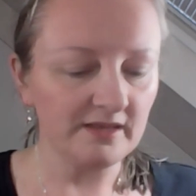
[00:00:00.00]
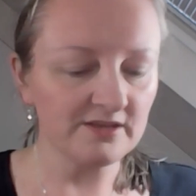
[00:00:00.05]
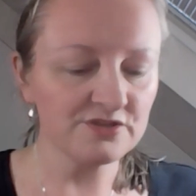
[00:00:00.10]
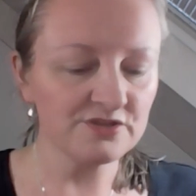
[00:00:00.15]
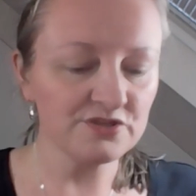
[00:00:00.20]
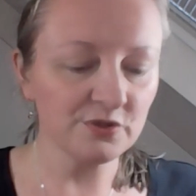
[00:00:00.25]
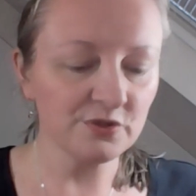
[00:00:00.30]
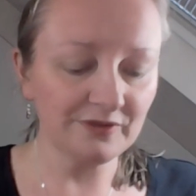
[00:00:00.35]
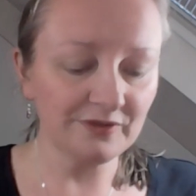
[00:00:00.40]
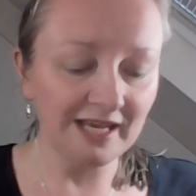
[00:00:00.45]

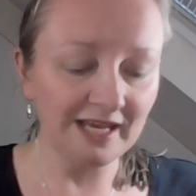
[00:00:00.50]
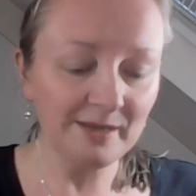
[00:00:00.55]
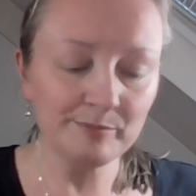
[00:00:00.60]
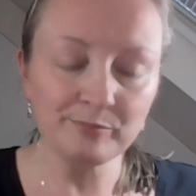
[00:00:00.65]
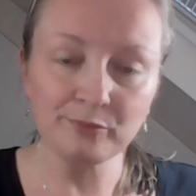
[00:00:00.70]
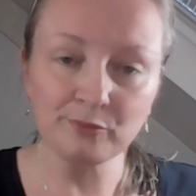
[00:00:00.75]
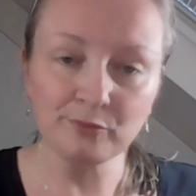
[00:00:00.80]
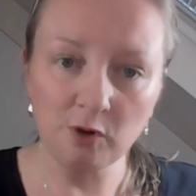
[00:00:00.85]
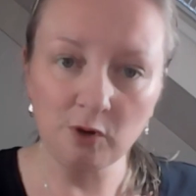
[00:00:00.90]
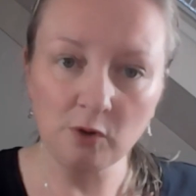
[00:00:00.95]
So they
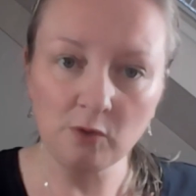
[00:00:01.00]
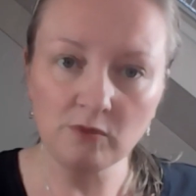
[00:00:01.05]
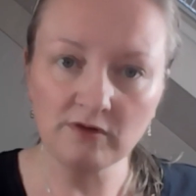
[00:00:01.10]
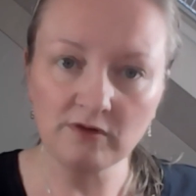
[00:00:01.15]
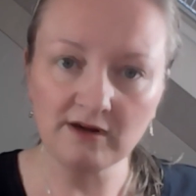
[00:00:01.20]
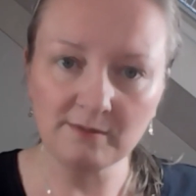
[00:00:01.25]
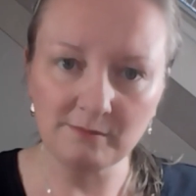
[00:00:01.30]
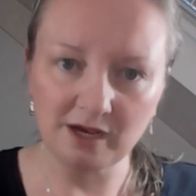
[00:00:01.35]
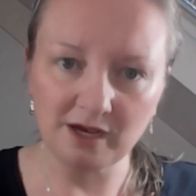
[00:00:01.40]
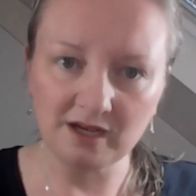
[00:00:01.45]

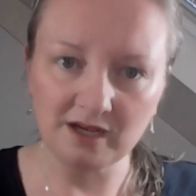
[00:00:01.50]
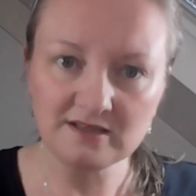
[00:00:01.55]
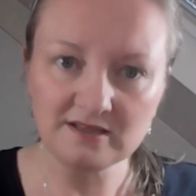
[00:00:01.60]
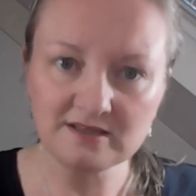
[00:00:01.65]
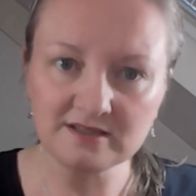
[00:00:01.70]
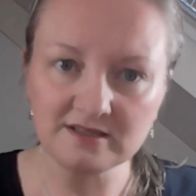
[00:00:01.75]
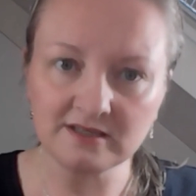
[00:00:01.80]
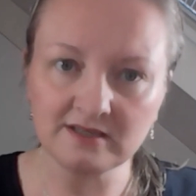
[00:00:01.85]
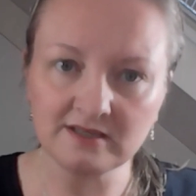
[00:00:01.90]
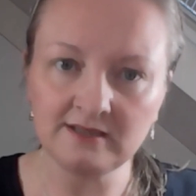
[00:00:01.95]
program
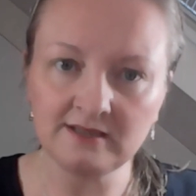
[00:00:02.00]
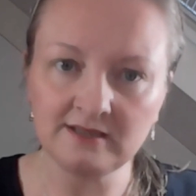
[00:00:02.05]
us